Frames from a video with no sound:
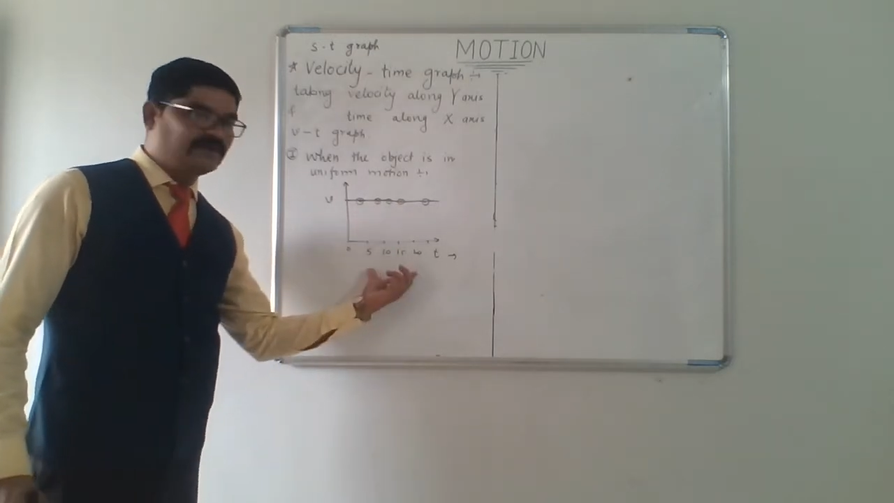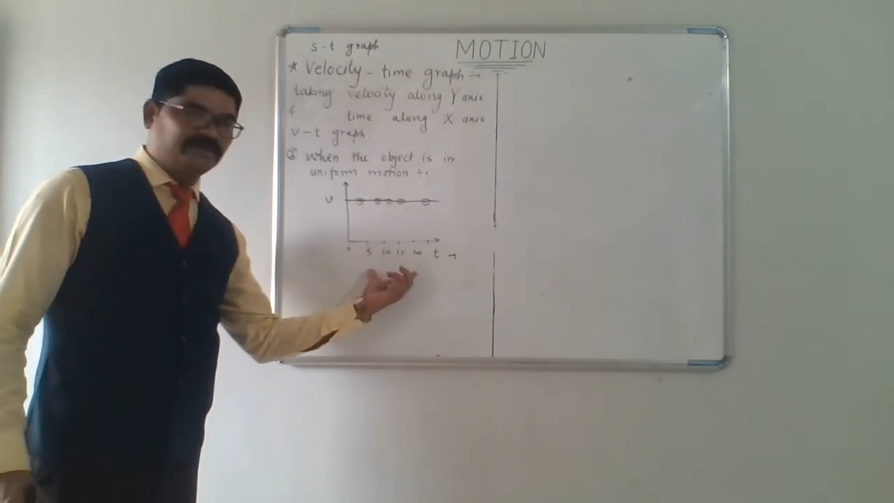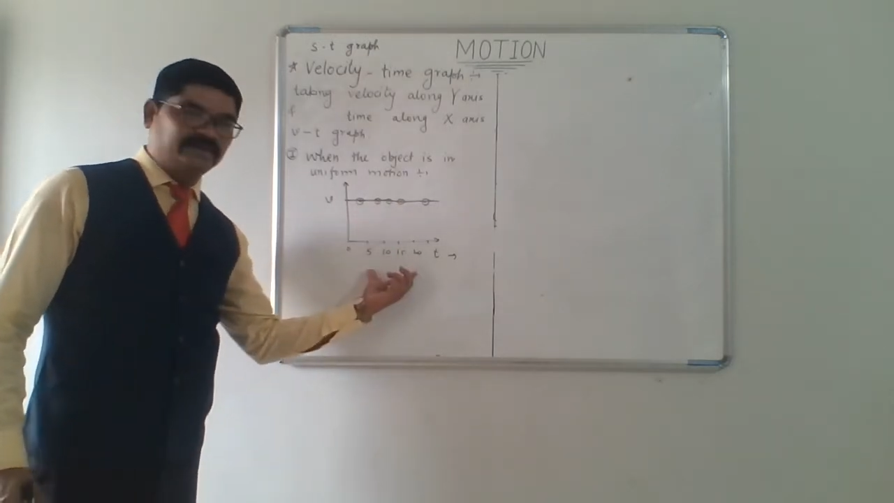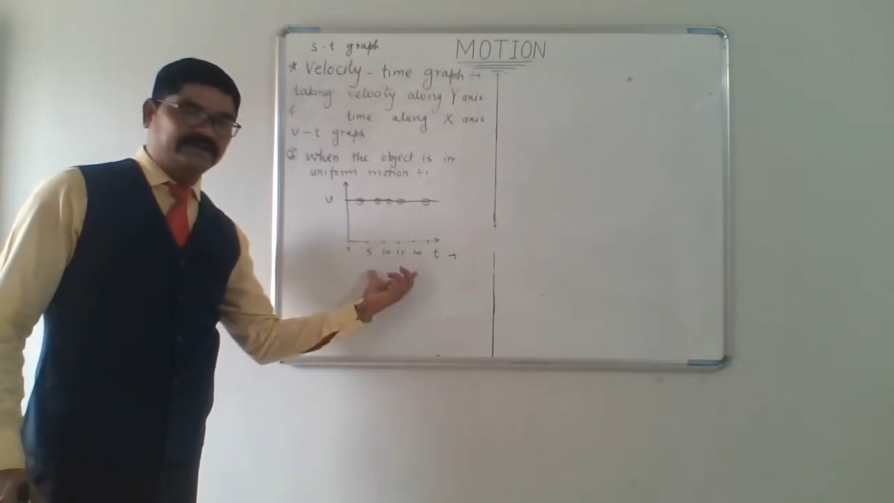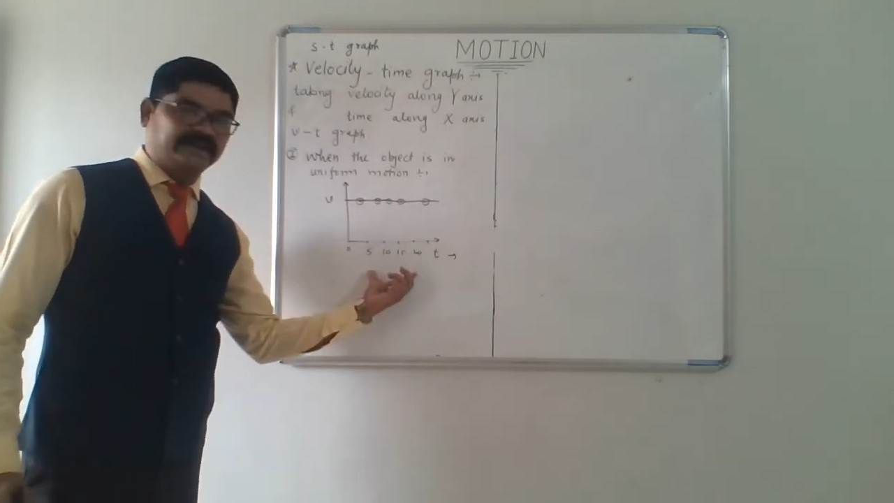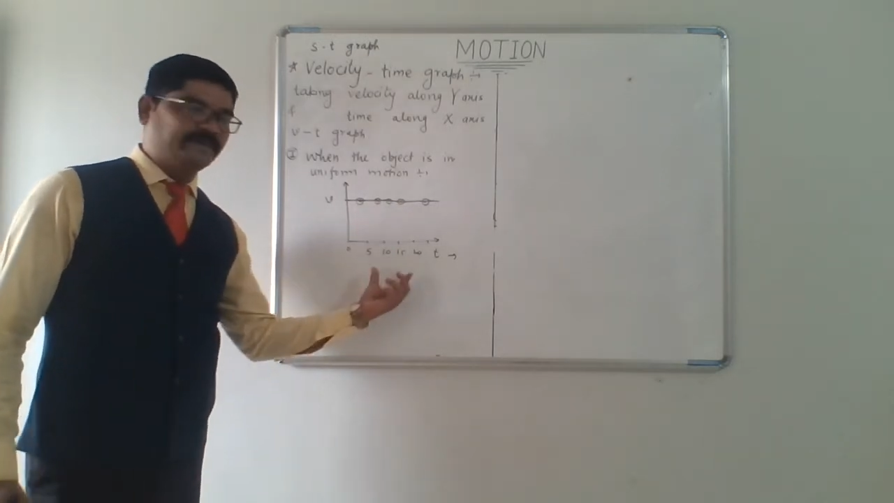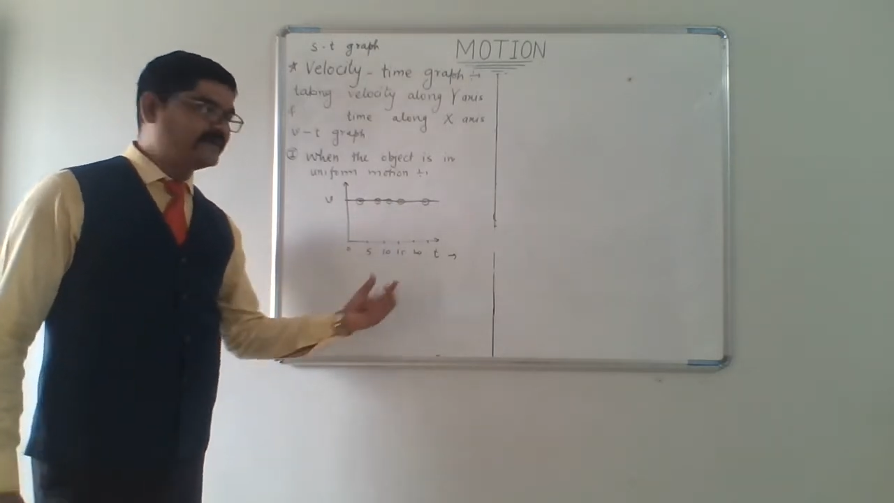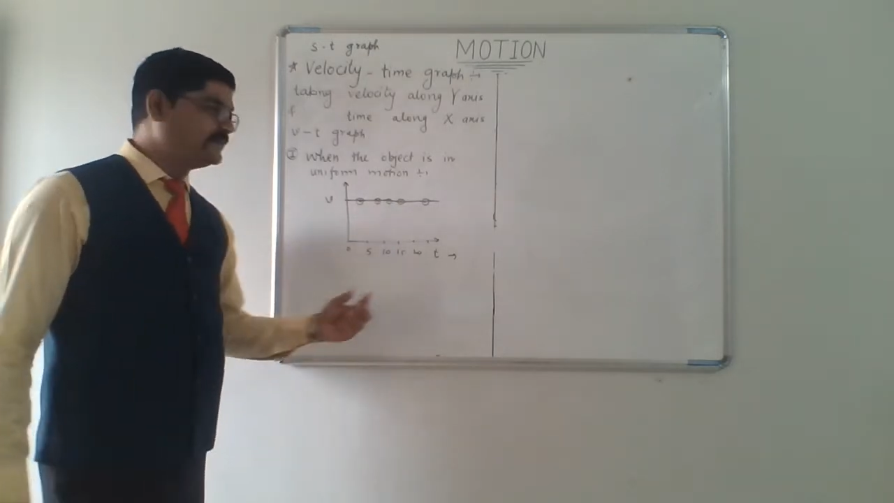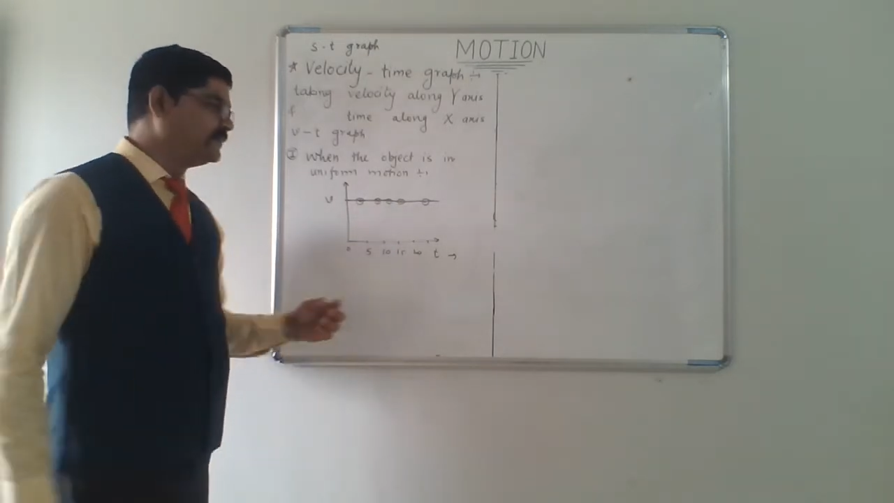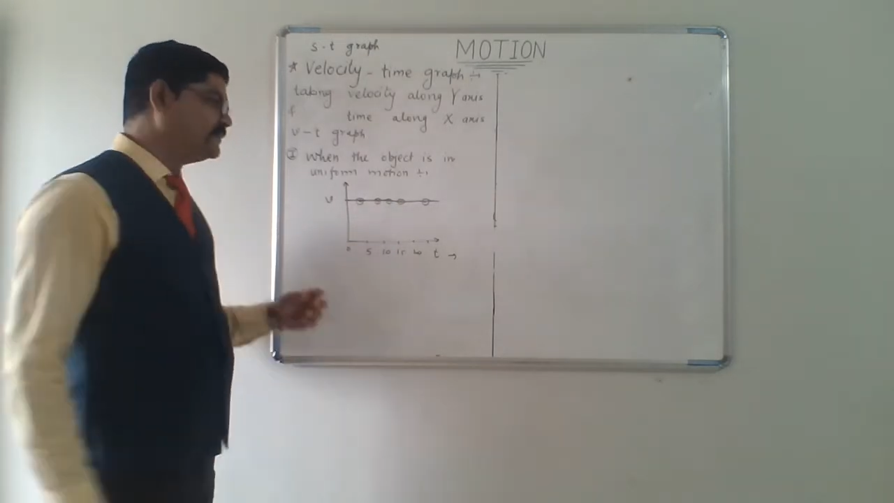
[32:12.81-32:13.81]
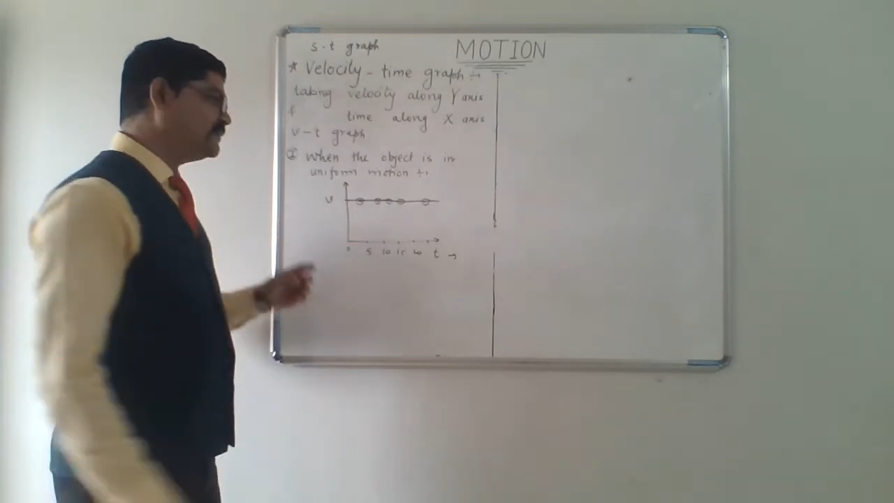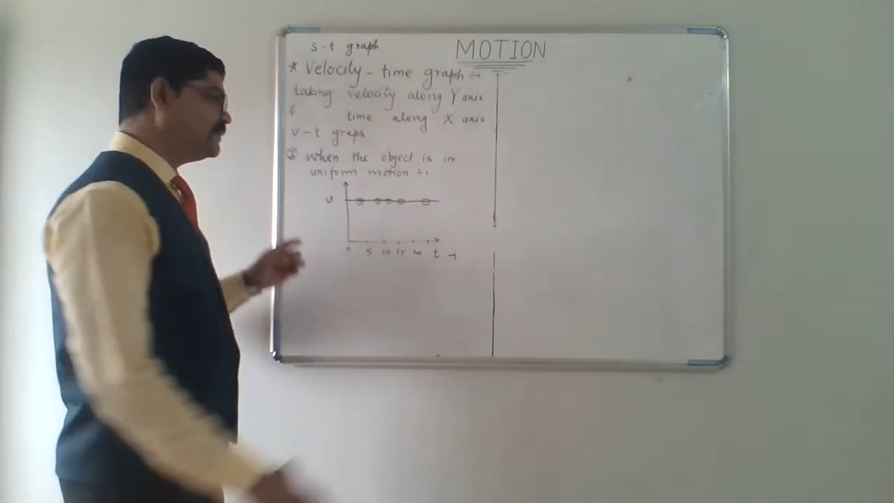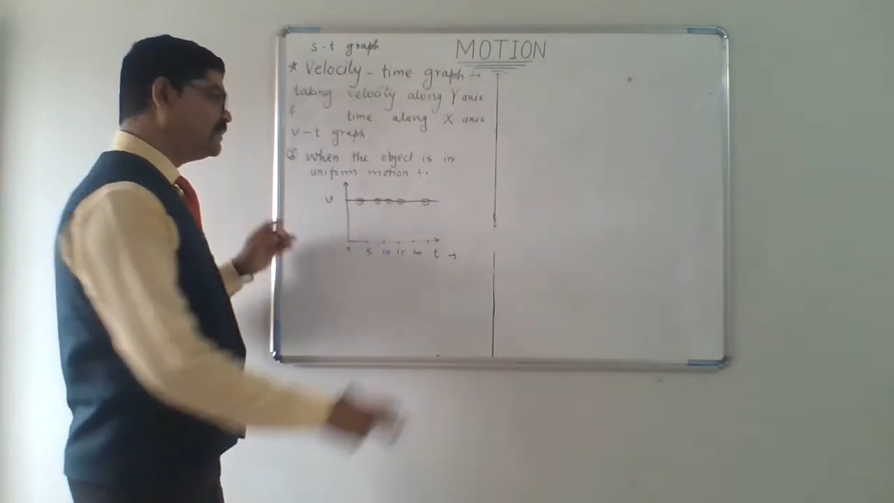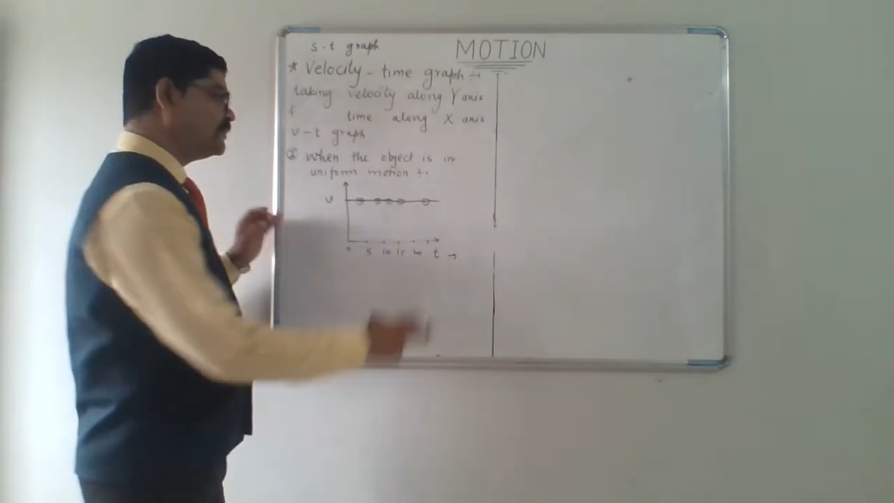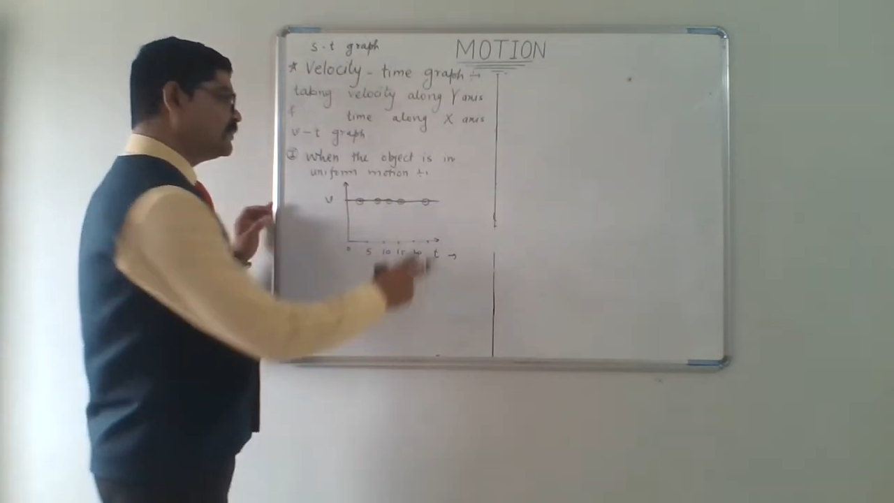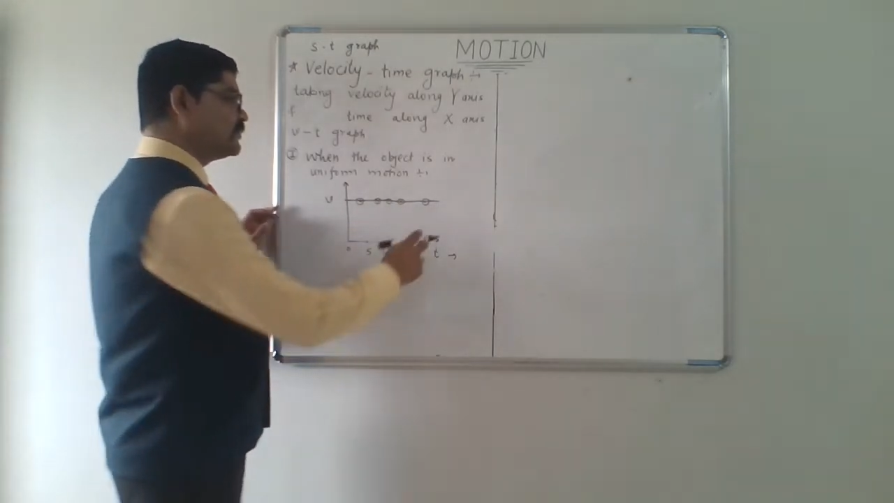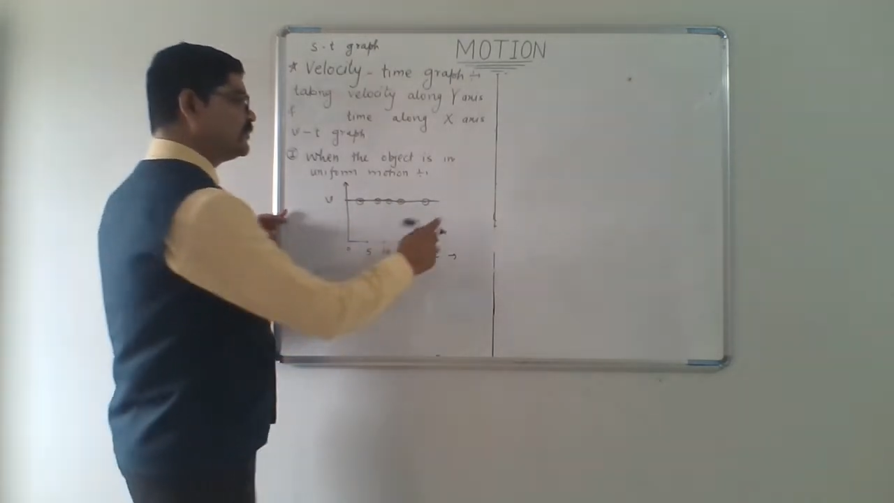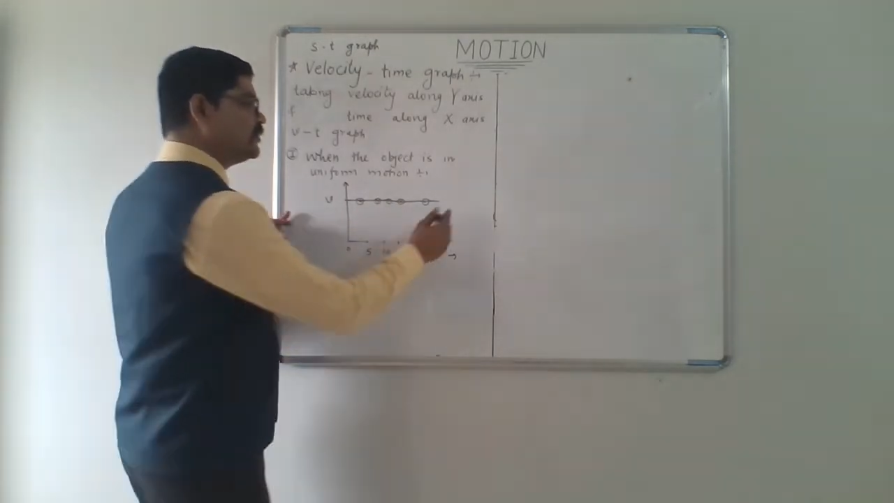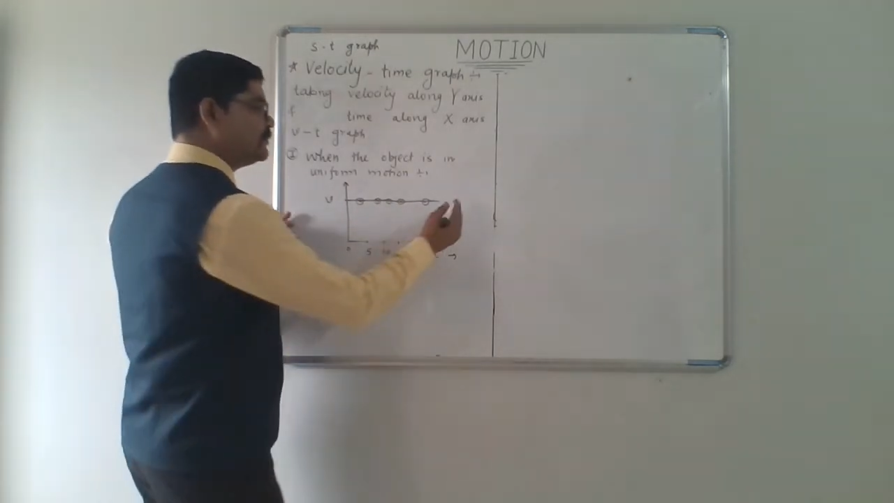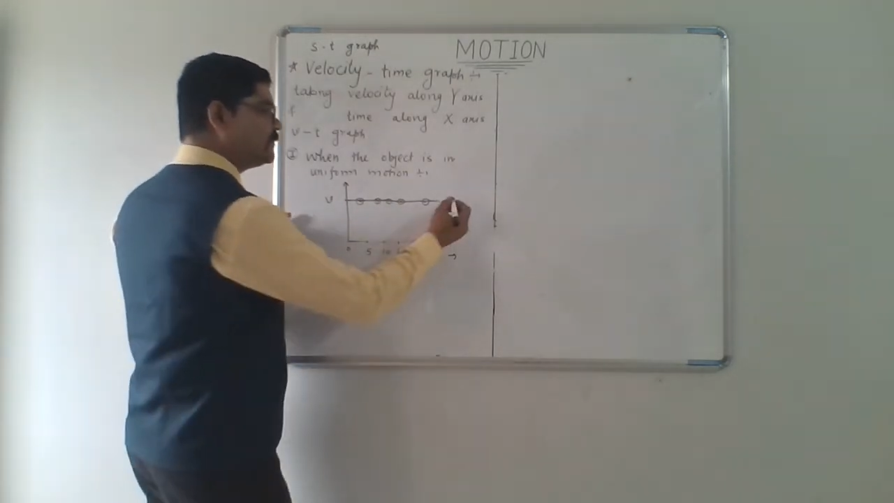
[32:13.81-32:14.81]
to the time axis, so
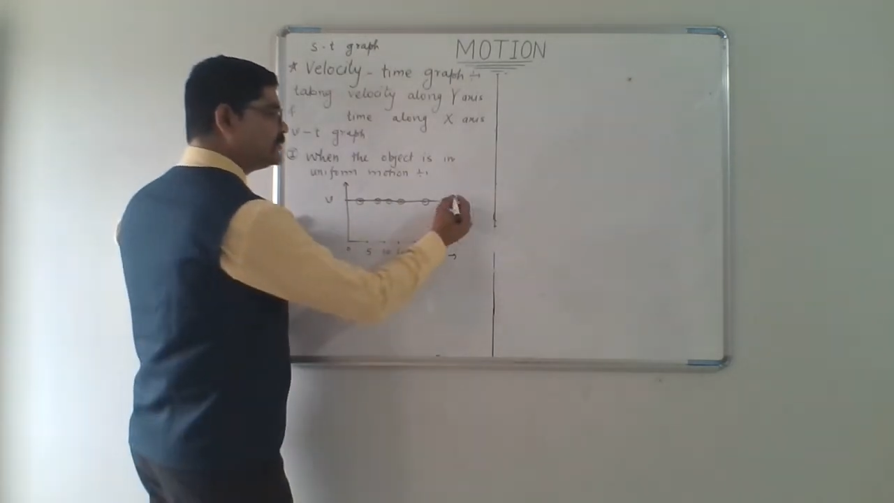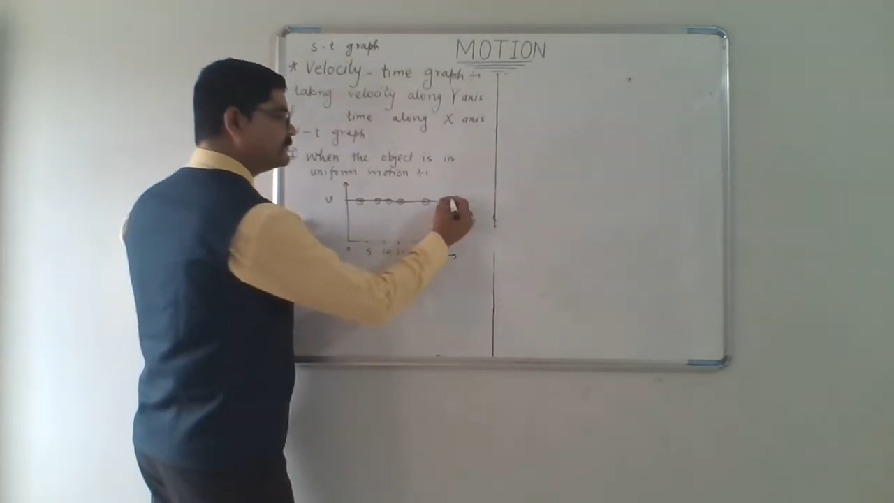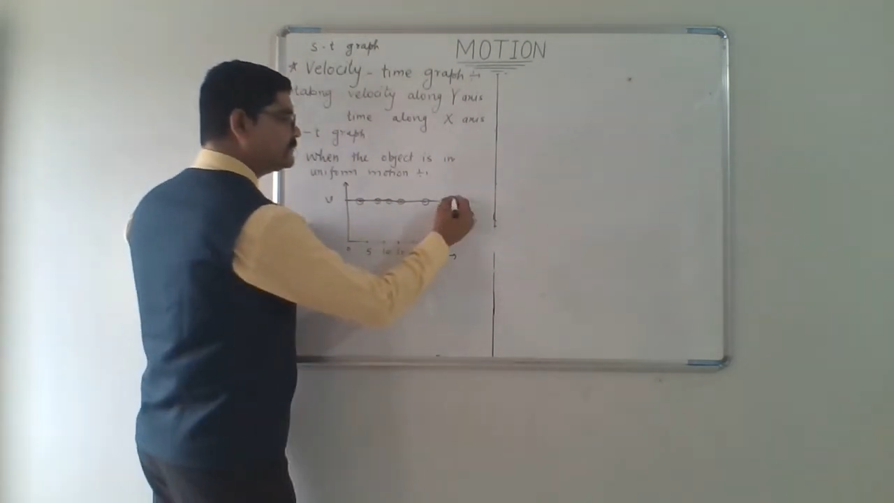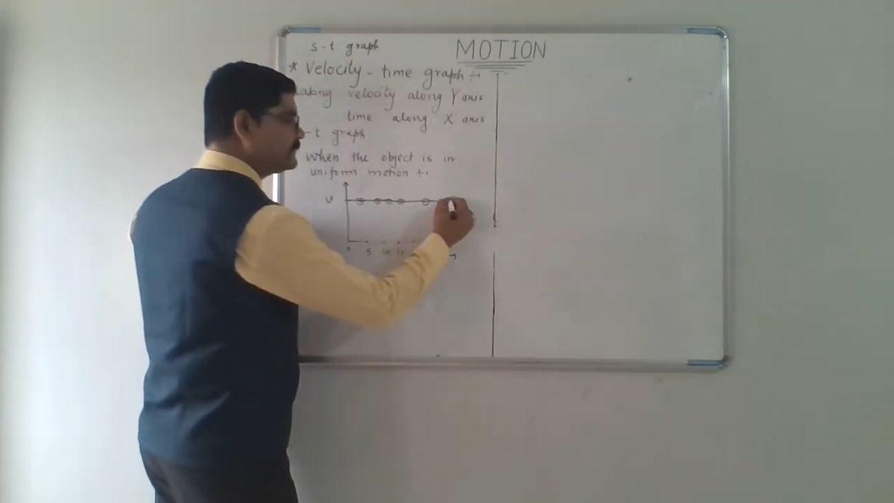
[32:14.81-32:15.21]
slope